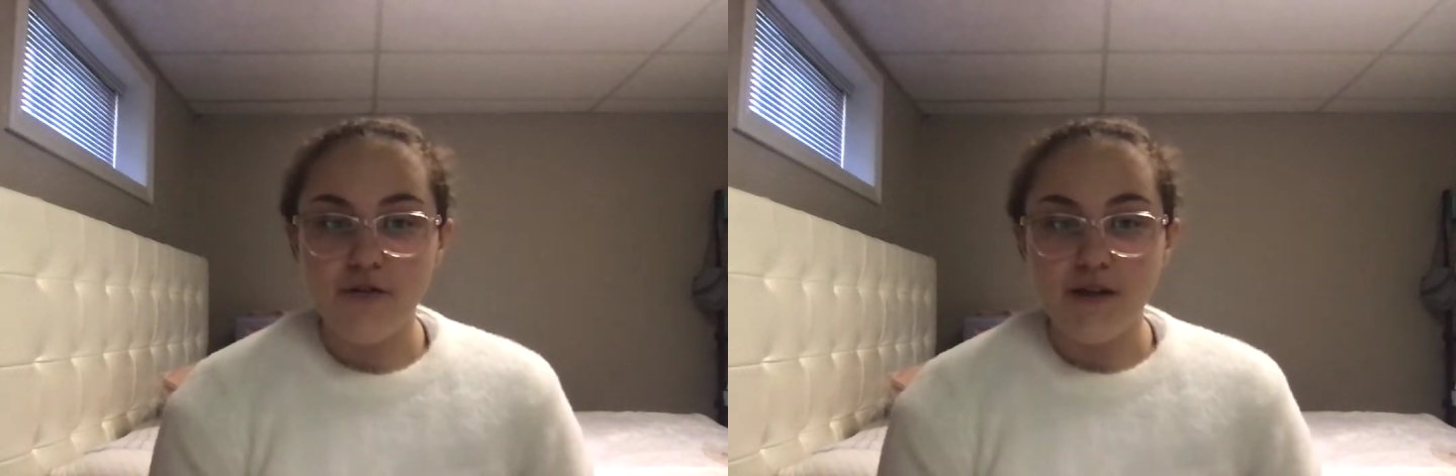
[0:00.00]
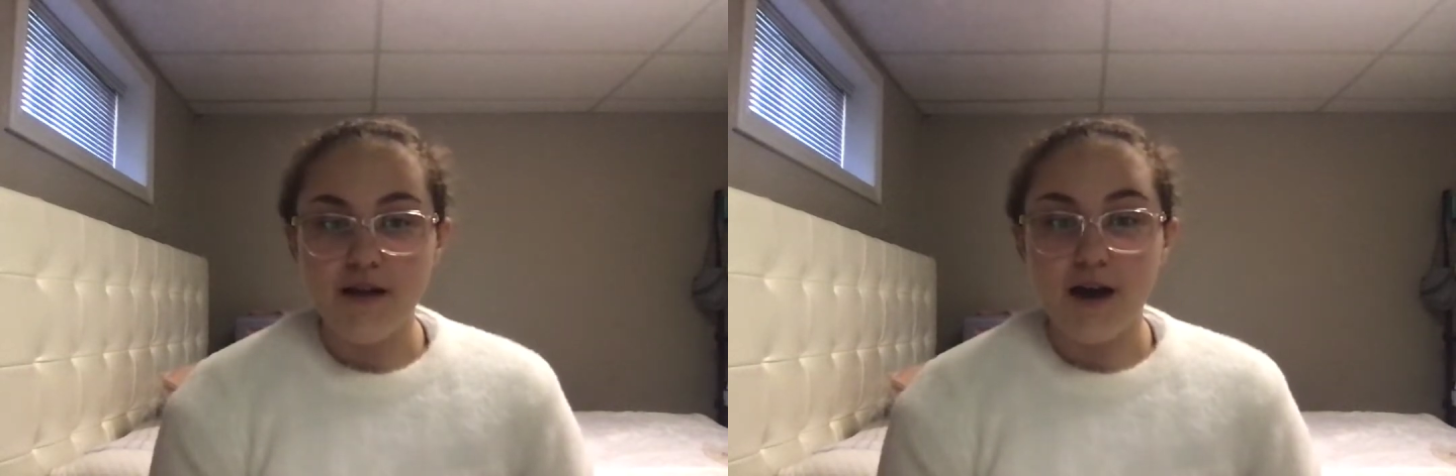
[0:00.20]

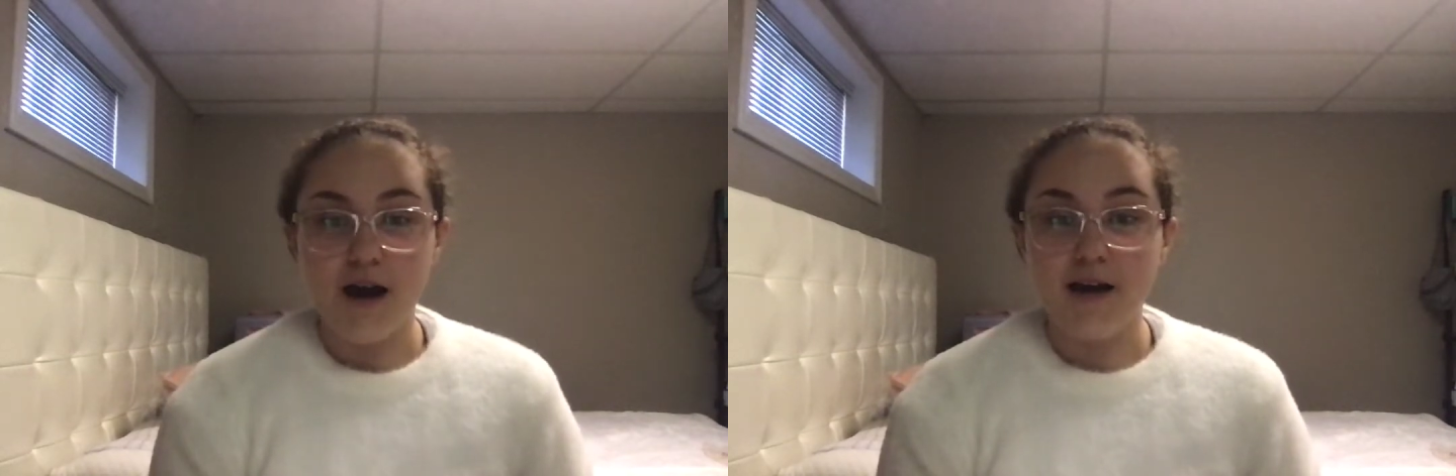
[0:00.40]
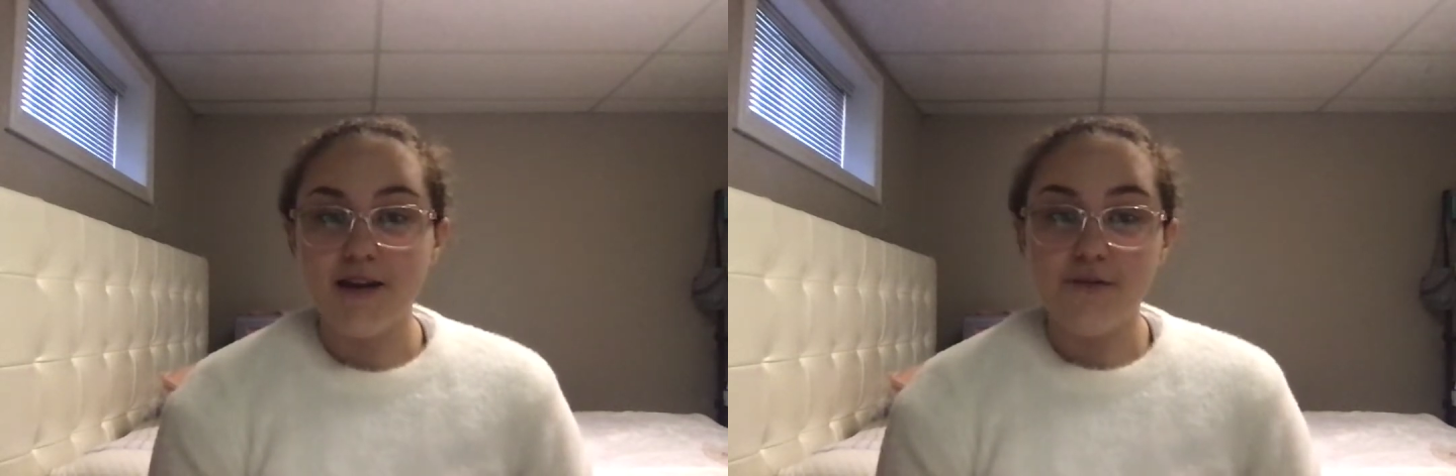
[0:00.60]

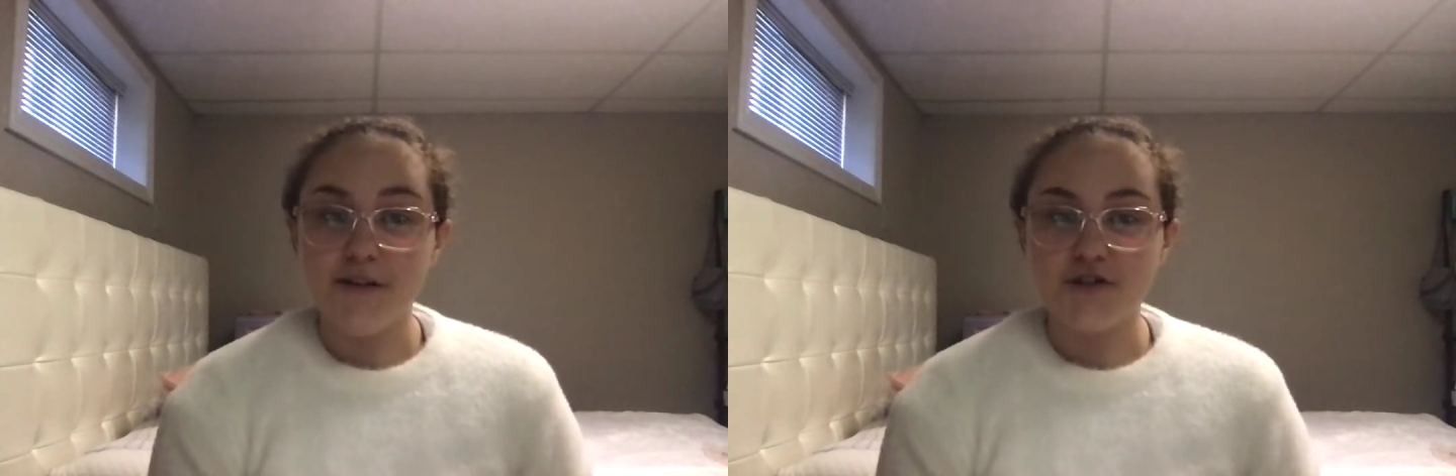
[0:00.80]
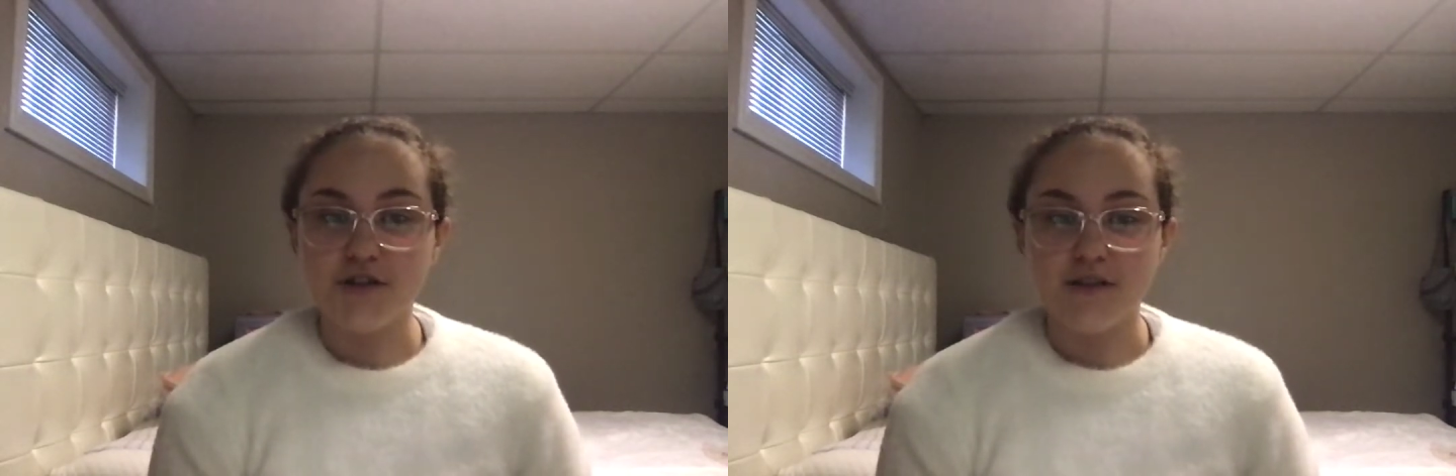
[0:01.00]
the
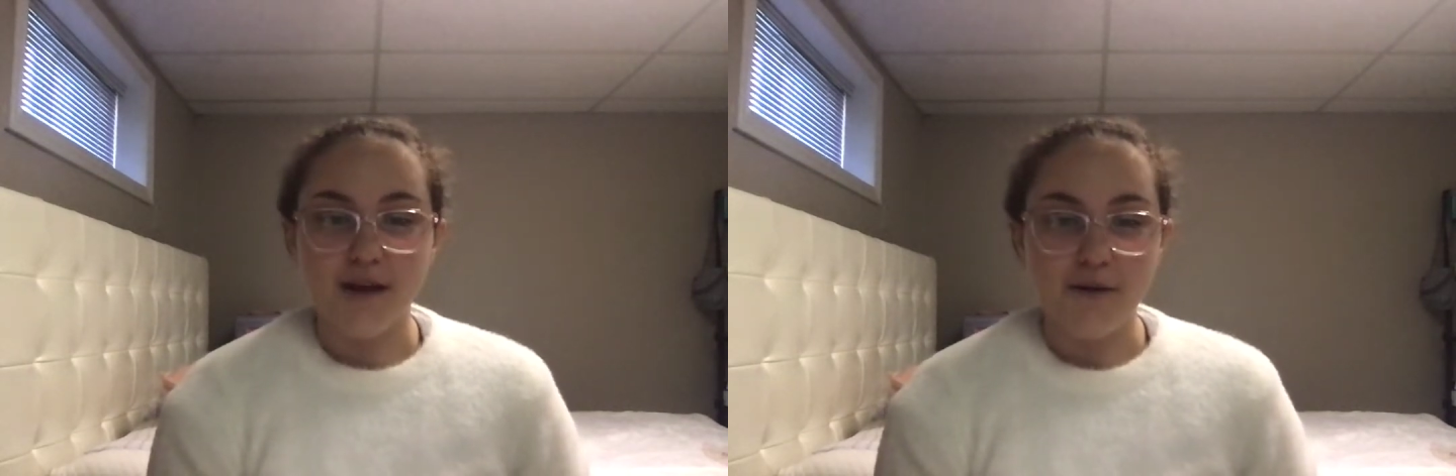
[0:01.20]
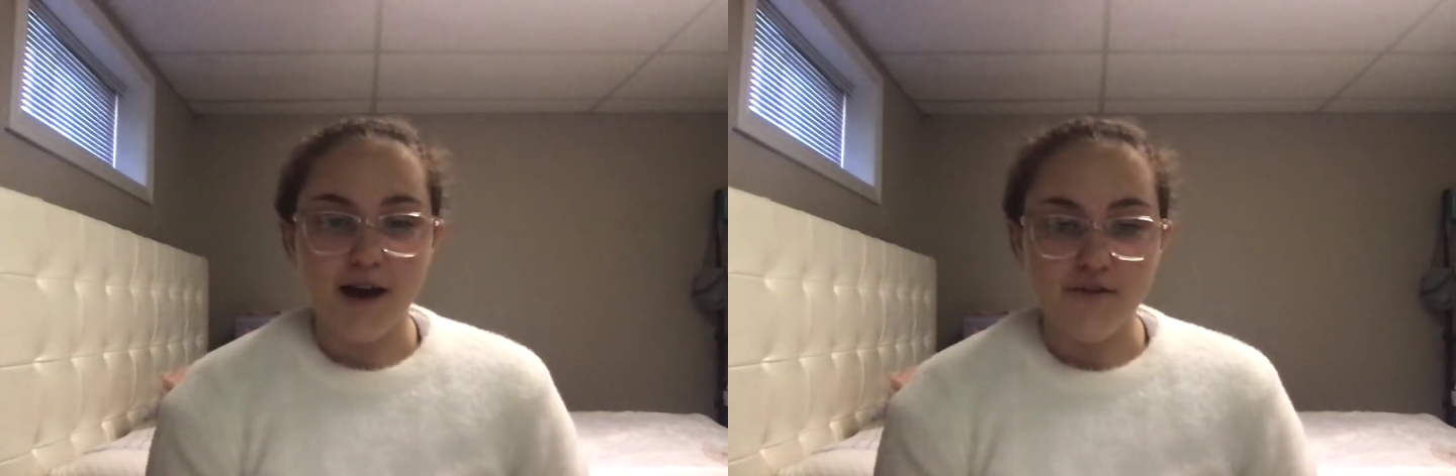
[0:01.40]
innovation
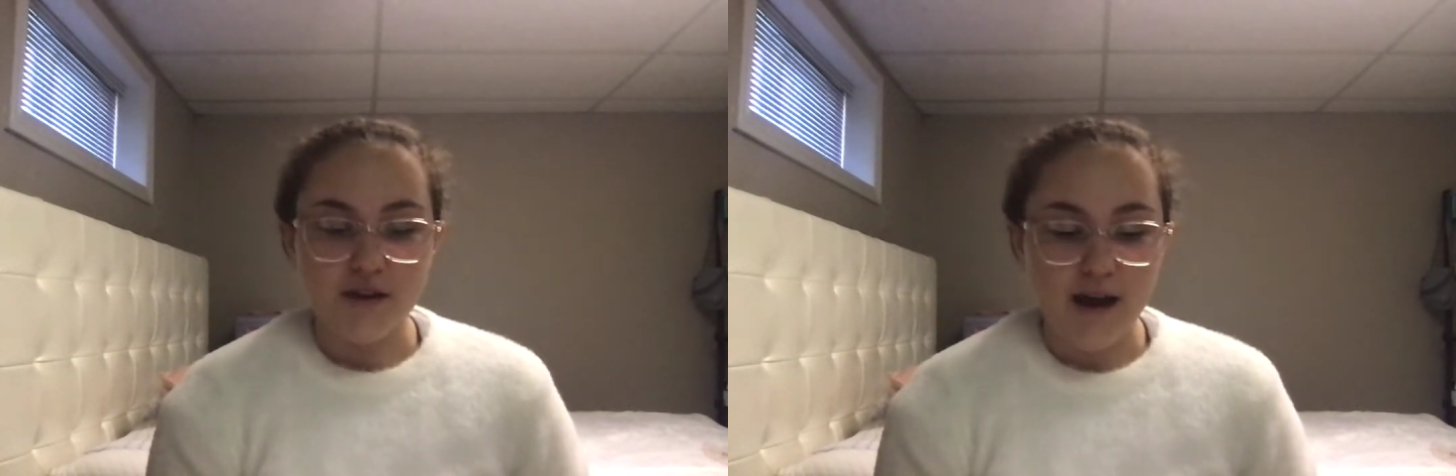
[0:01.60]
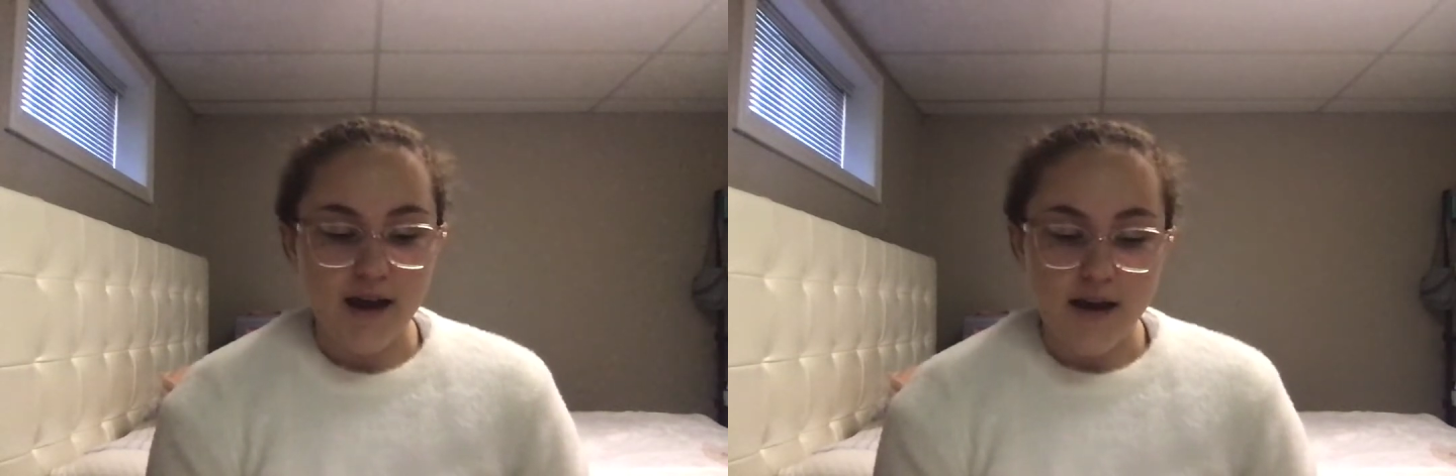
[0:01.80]
that we have
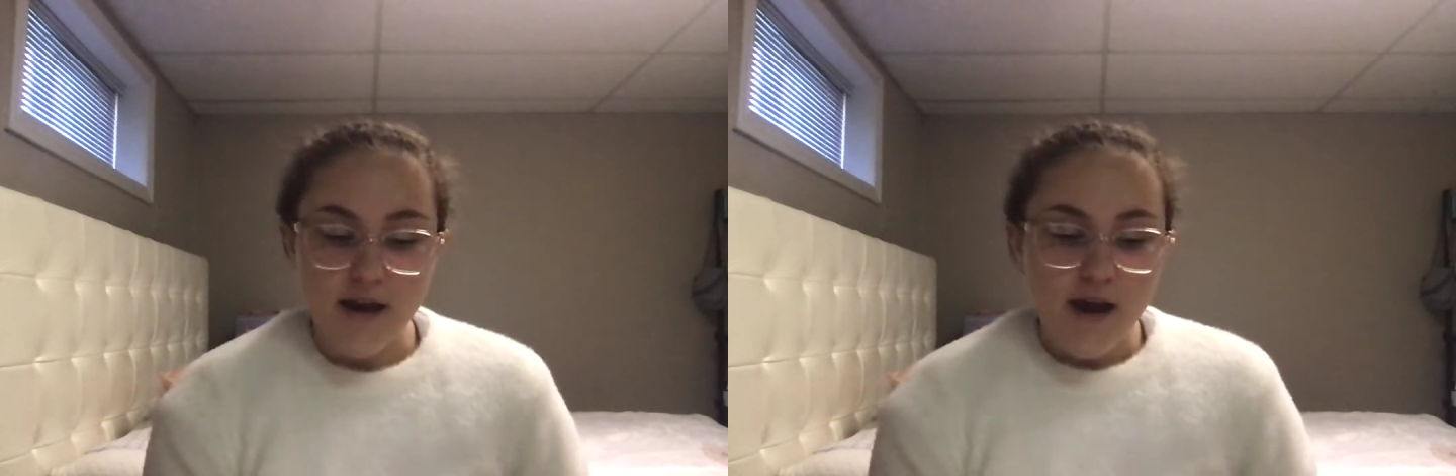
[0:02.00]
today,